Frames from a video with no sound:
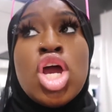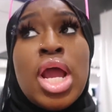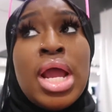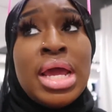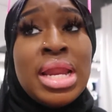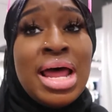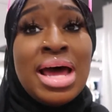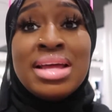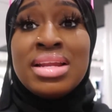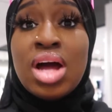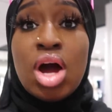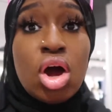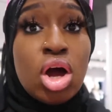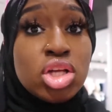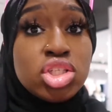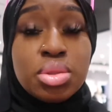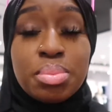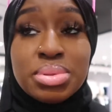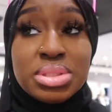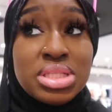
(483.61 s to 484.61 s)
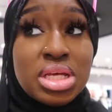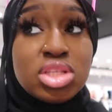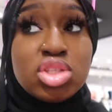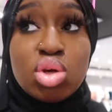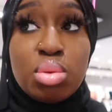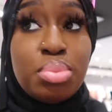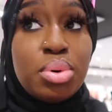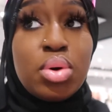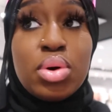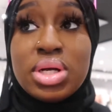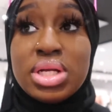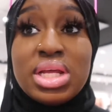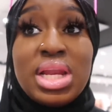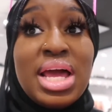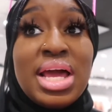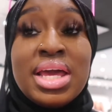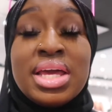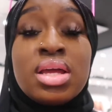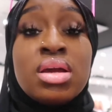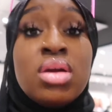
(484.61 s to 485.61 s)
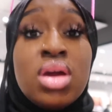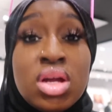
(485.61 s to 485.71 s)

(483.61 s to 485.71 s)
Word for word: And I 100% support it. Like,